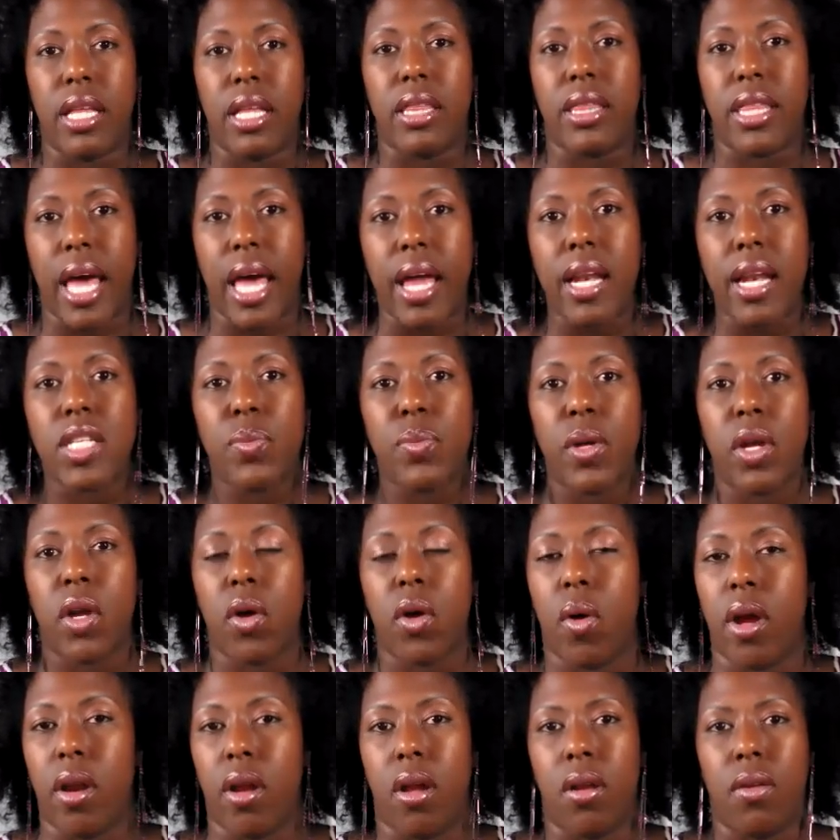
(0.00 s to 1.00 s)
and that has been
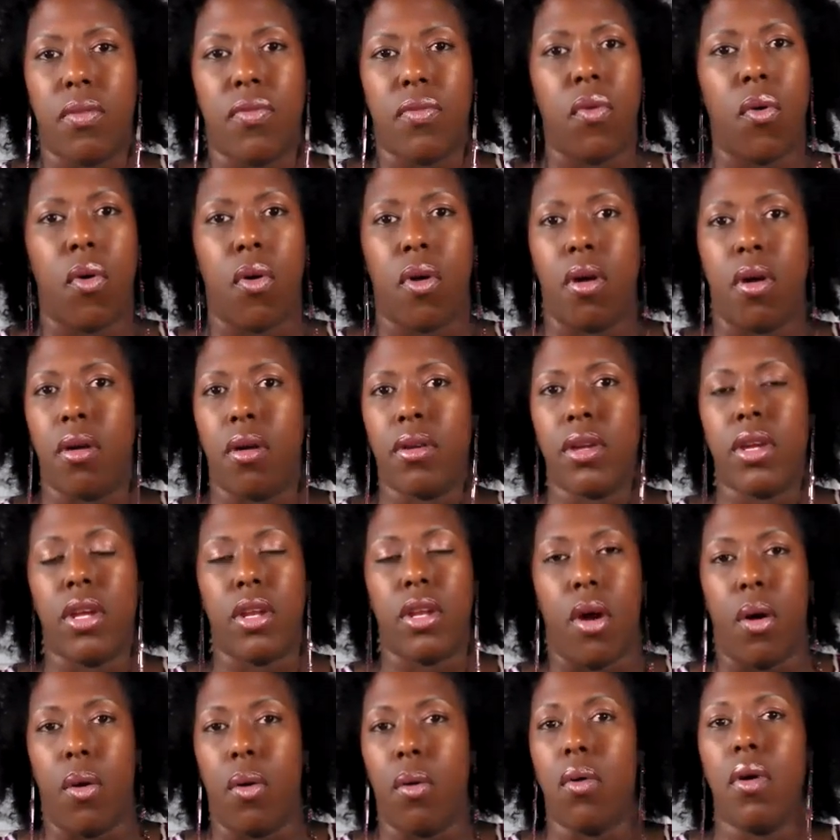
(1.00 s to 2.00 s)
going on for,
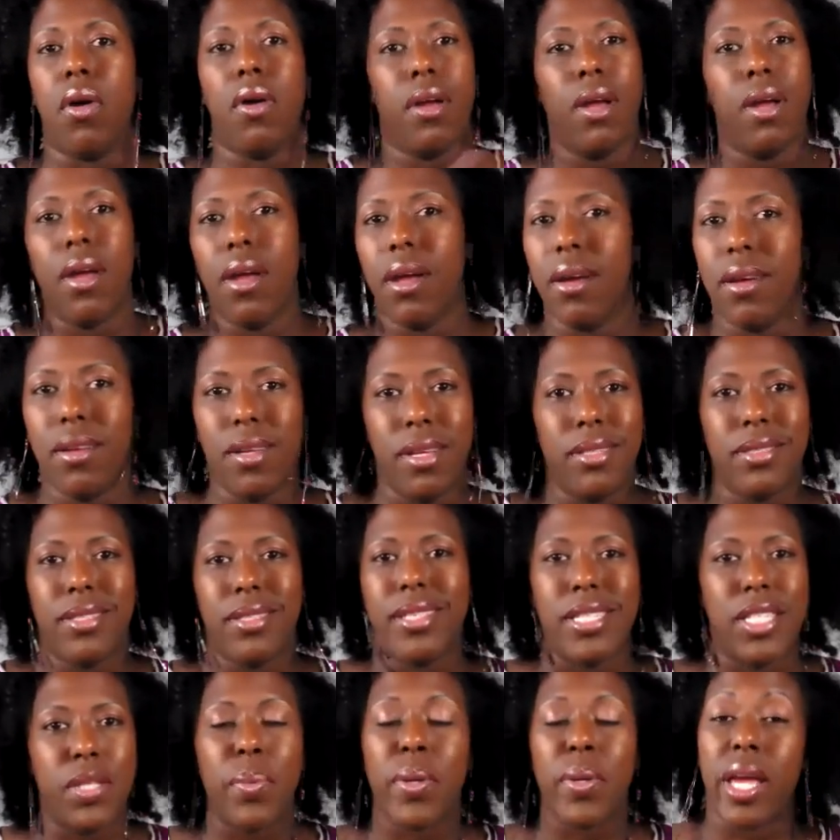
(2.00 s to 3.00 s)

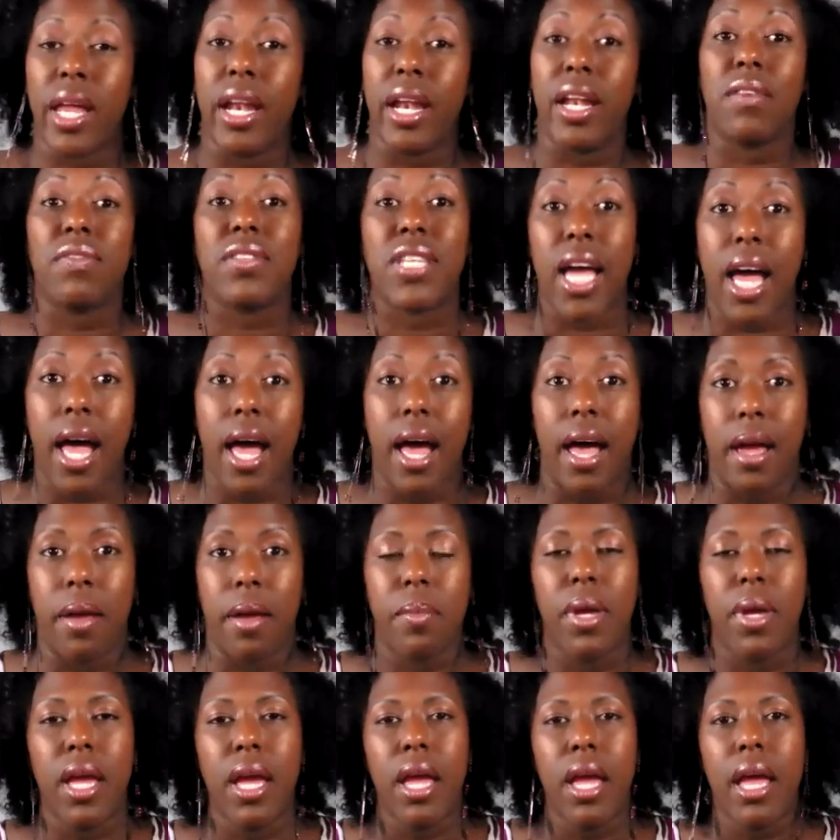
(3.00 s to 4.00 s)
since the beginning of
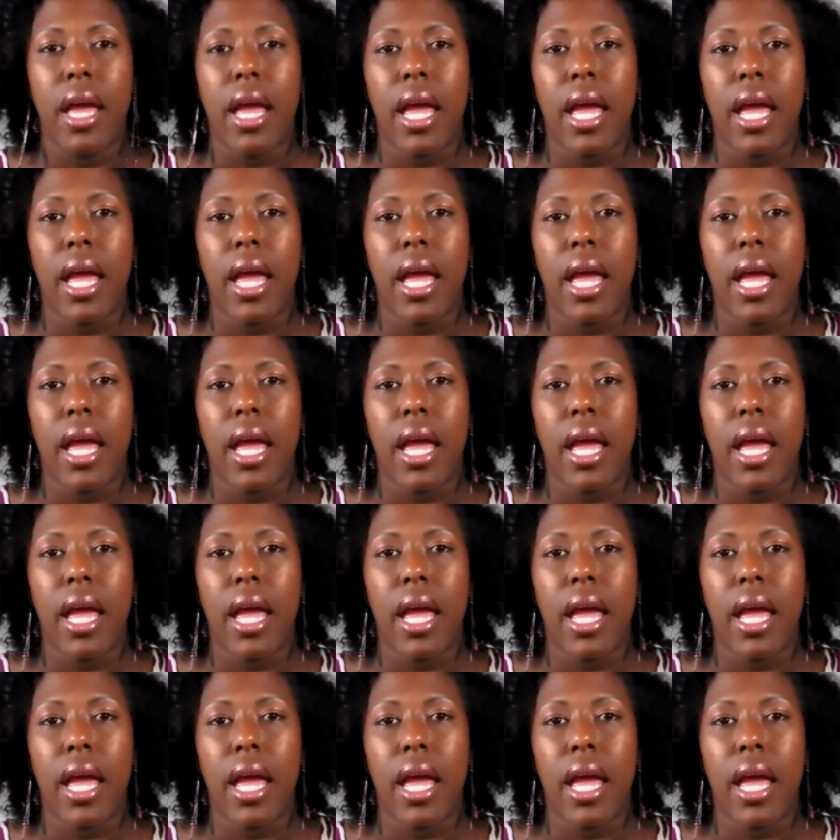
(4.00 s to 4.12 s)
time.